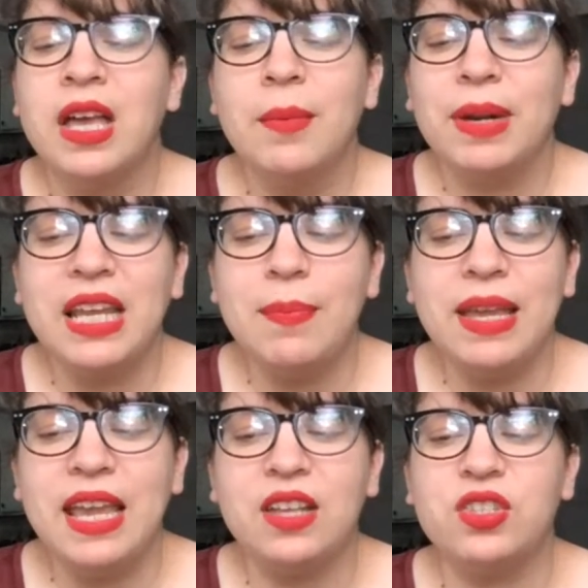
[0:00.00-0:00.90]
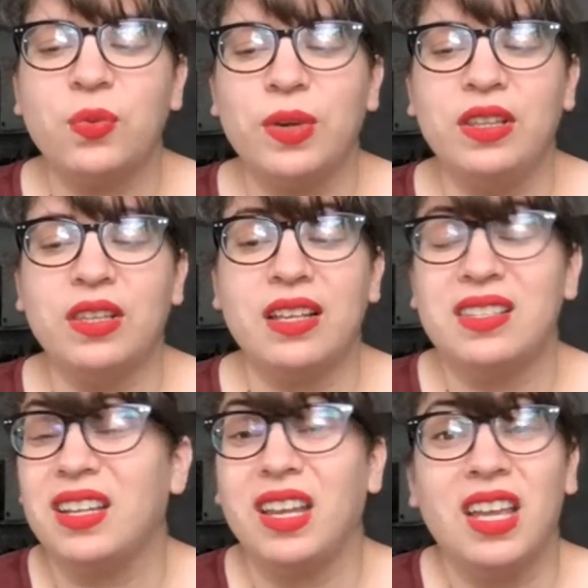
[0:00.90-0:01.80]
but he began to realize
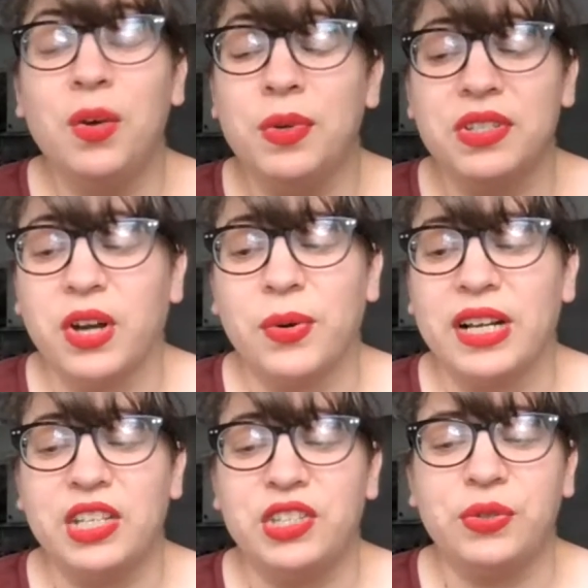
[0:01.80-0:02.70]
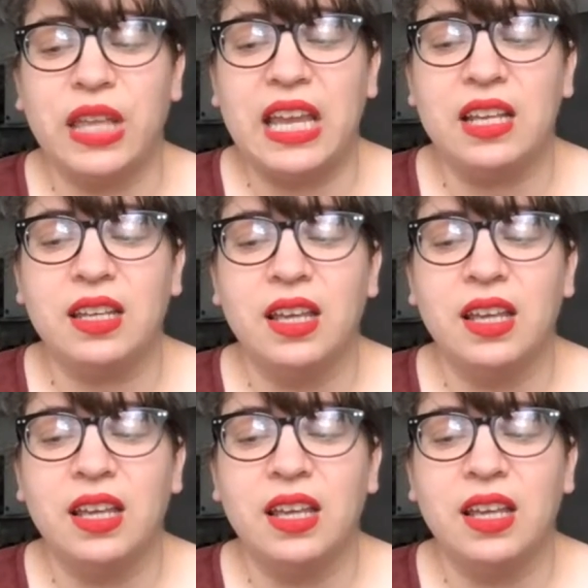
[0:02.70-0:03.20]
it was already too late.